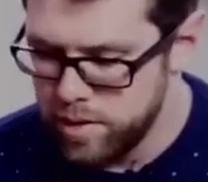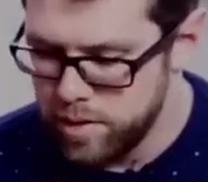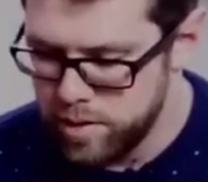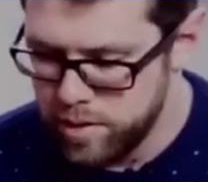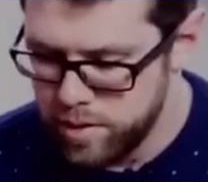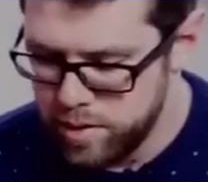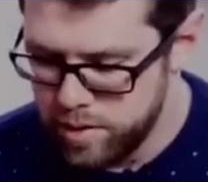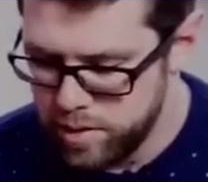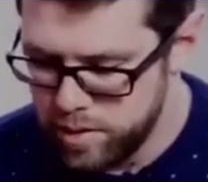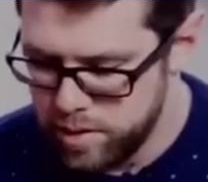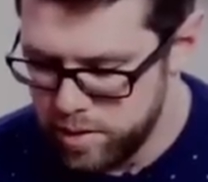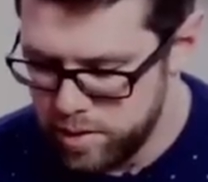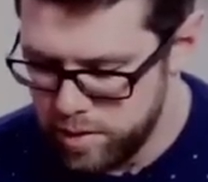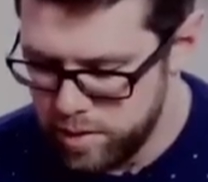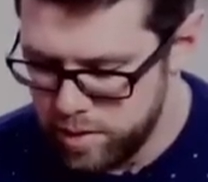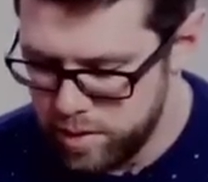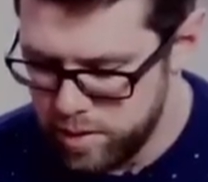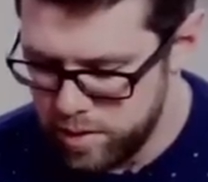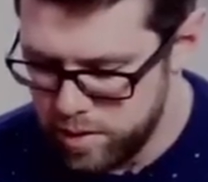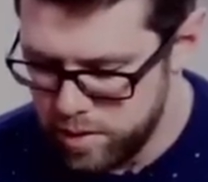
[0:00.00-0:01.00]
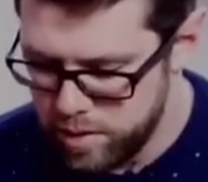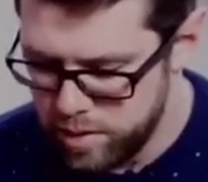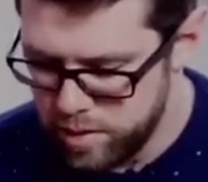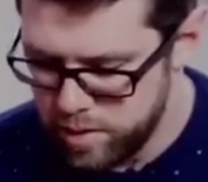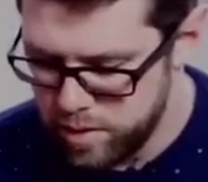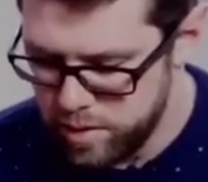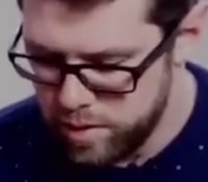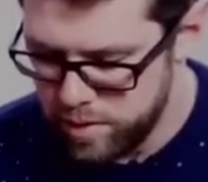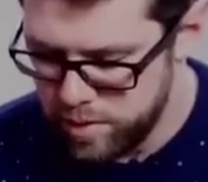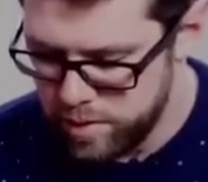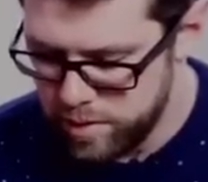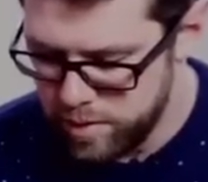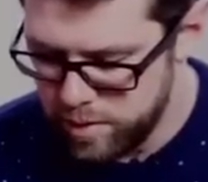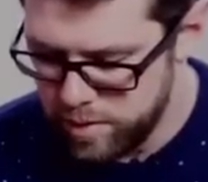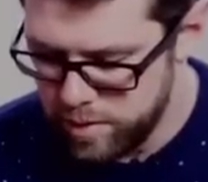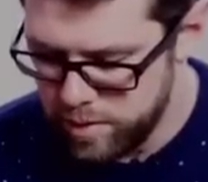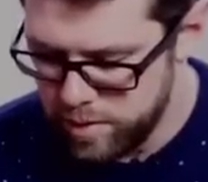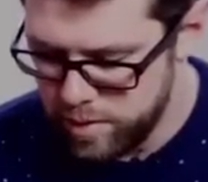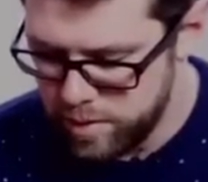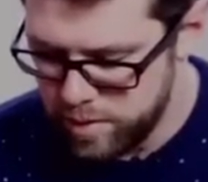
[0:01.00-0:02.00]

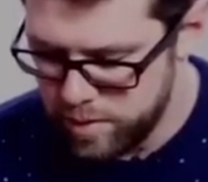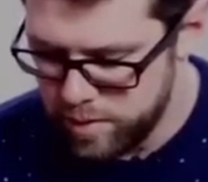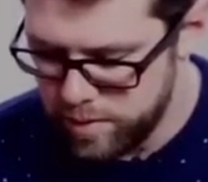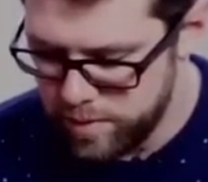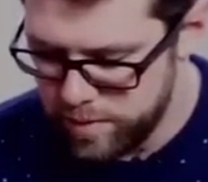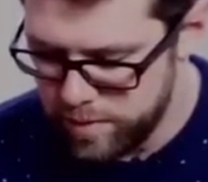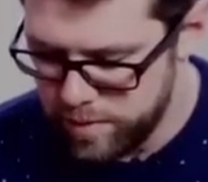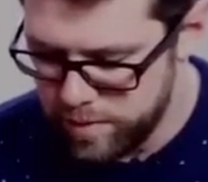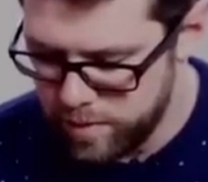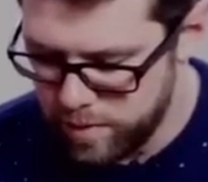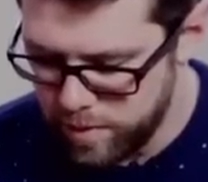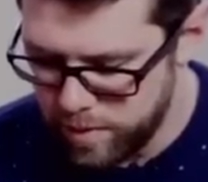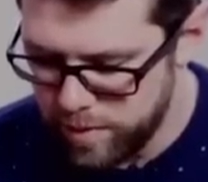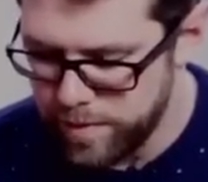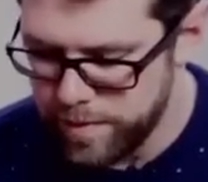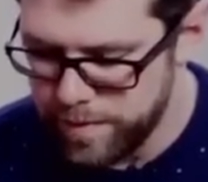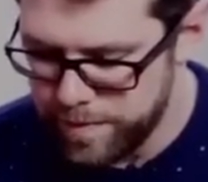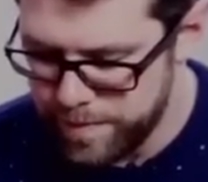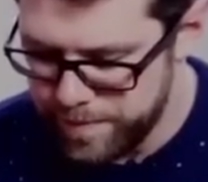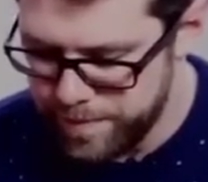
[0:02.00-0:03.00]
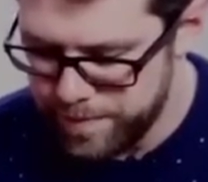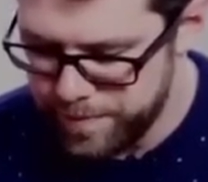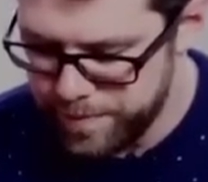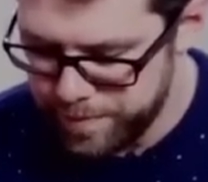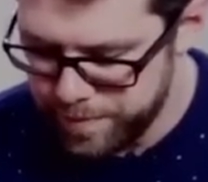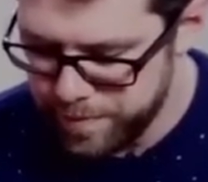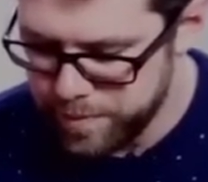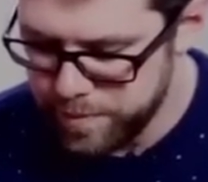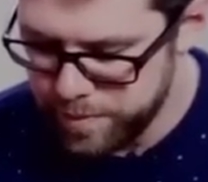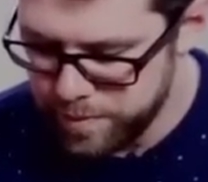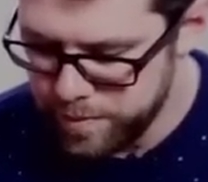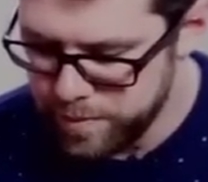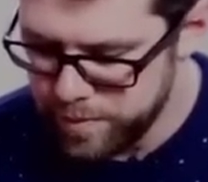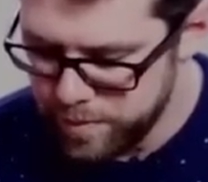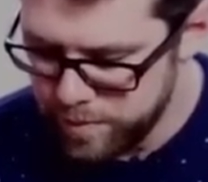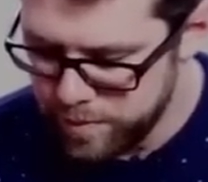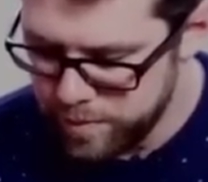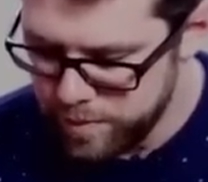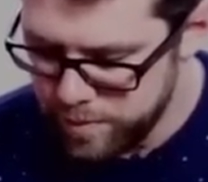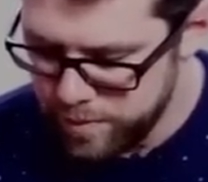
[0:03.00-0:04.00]

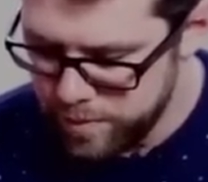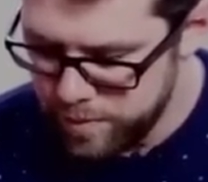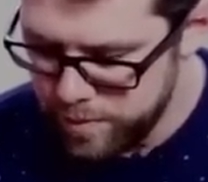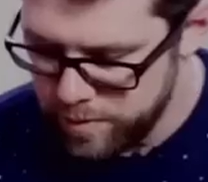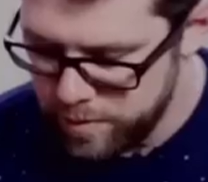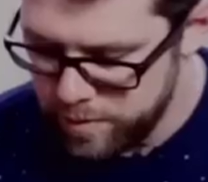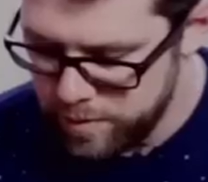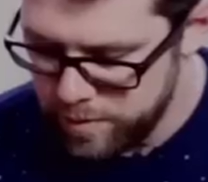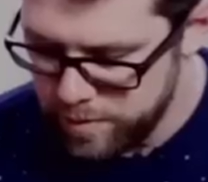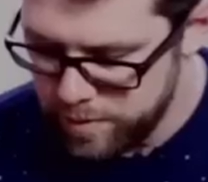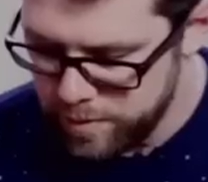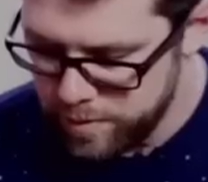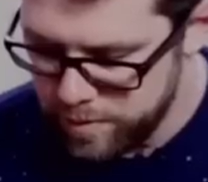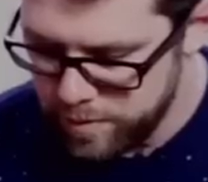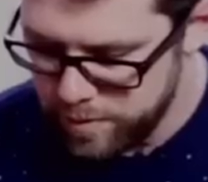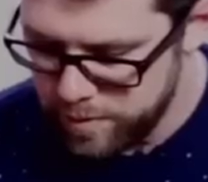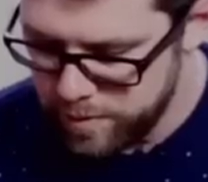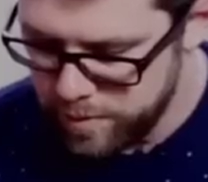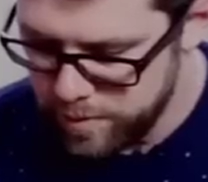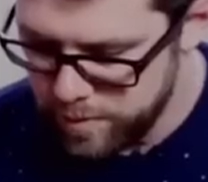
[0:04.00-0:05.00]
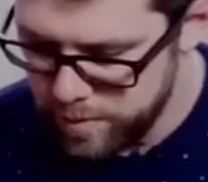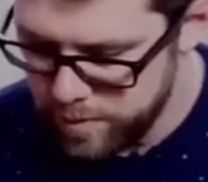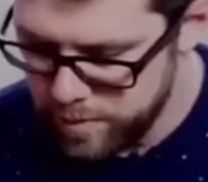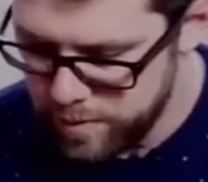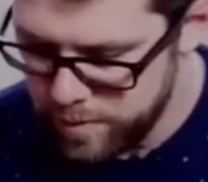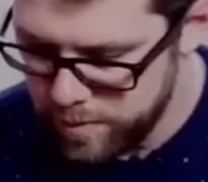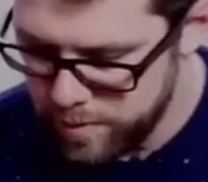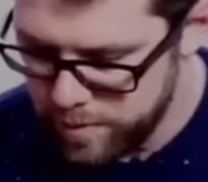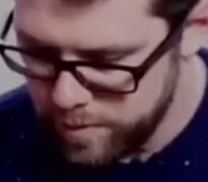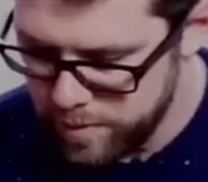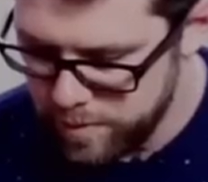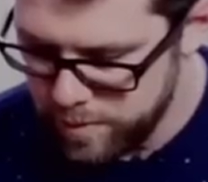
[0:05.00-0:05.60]
The person shown says nothing.